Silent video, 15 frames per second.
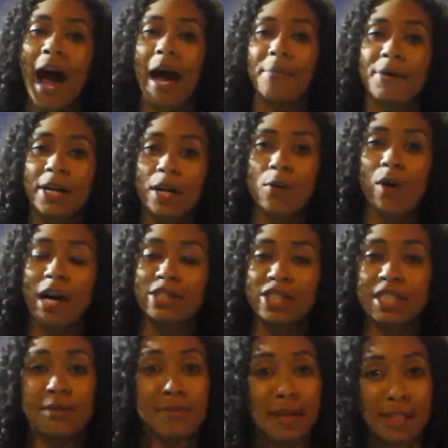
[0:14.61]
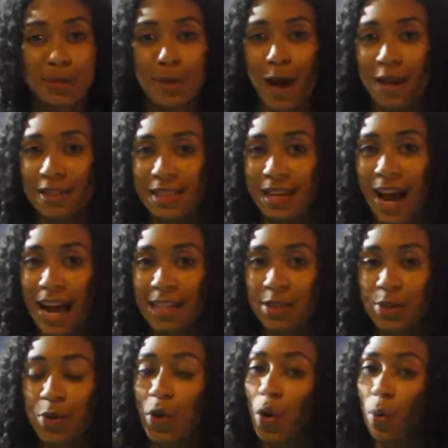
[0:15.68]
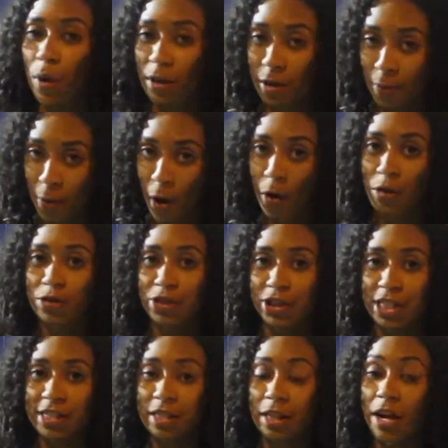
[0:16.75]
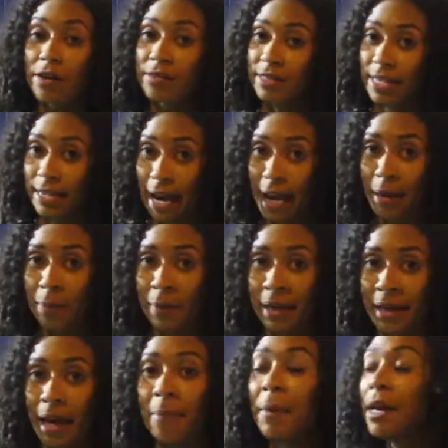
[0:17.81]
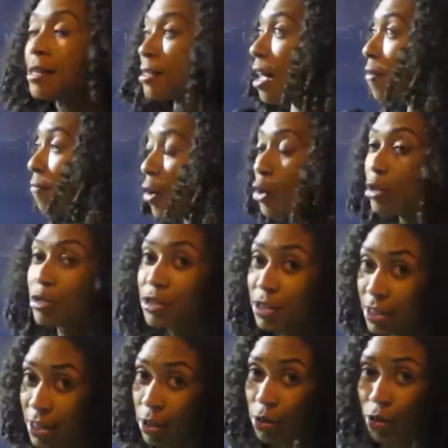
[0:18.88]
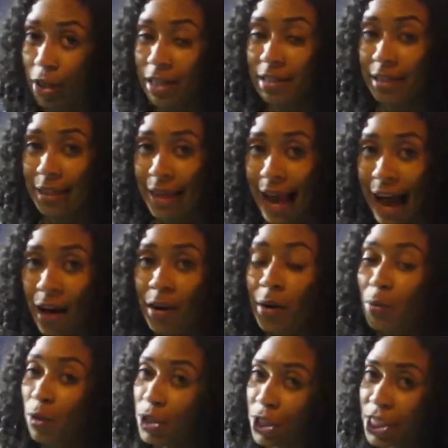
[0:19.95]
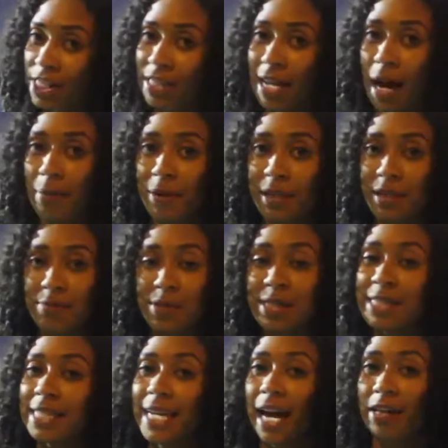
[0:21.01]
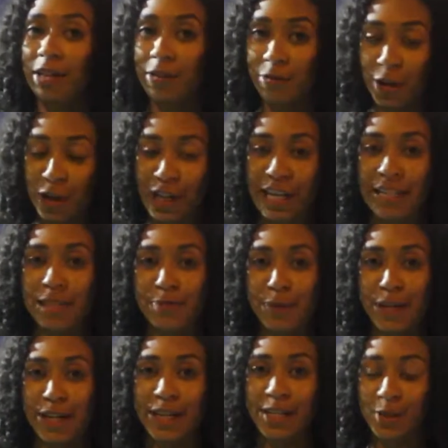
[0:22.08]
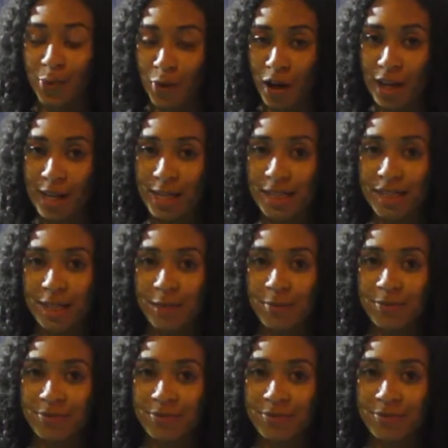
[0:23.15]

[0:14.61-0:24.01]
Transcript: I'm here at Washington Metropolitan High School where the polls just closed at 8 p.m. Some voters are still trickling out, and we're just stopping them to see how their voting experience was.